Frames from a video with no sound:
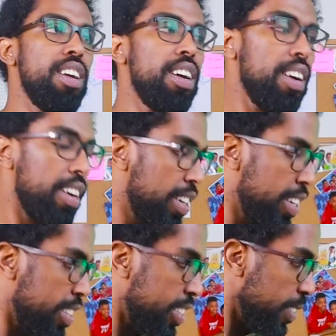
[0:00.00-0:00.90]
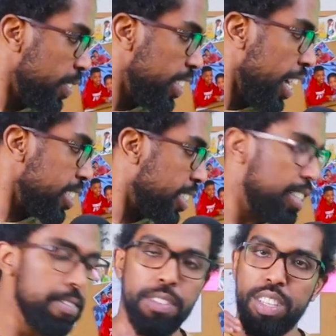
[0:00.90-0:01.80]
Yes.
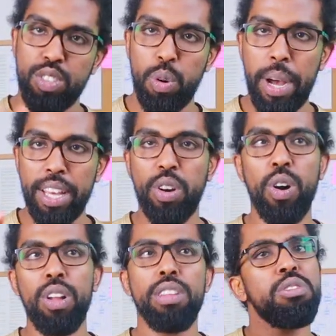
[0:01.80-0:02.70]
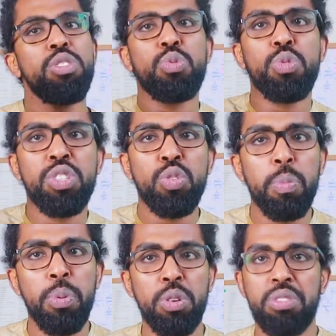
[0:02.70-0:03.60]
So my goal is to read
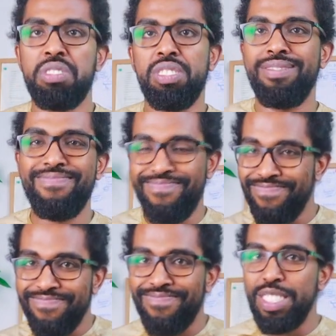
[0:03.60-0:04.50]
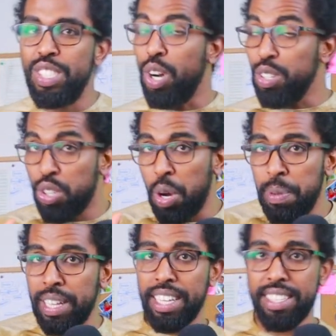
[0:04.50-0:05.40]
2 books. Don't
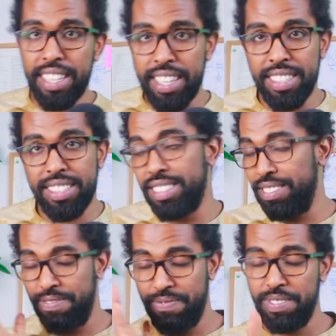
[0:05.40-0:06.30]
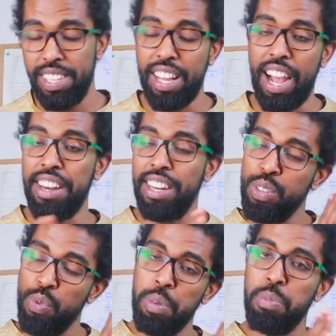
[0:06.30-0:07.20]
complicate things. I
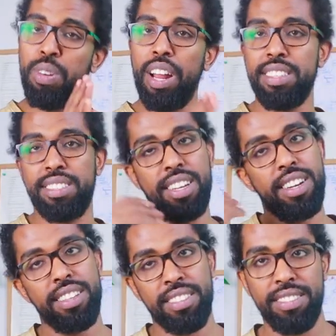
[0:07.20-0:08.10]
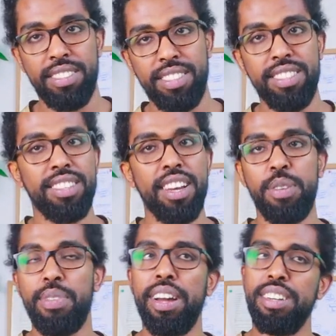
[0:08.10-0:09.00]
read one book last year. This year,
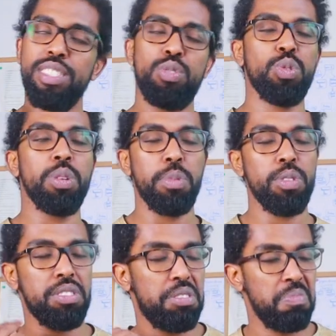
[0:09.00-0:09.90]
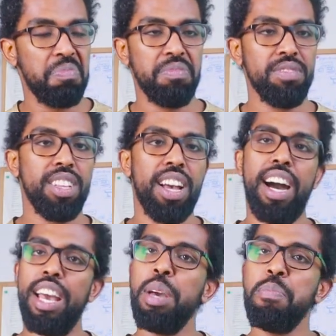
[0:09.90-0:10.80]
if I read 2 books,
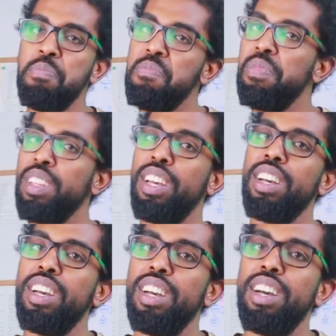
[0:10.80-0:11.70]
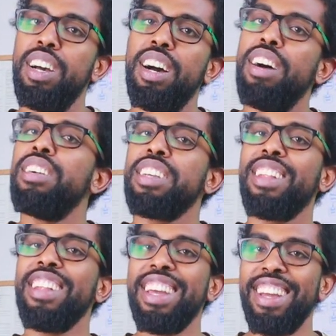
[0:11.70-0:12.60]
I am
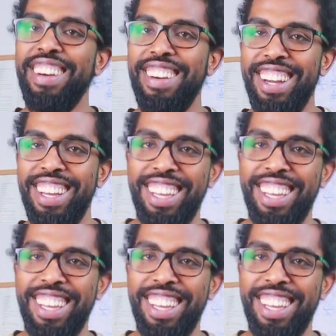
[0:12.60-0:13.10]
clear.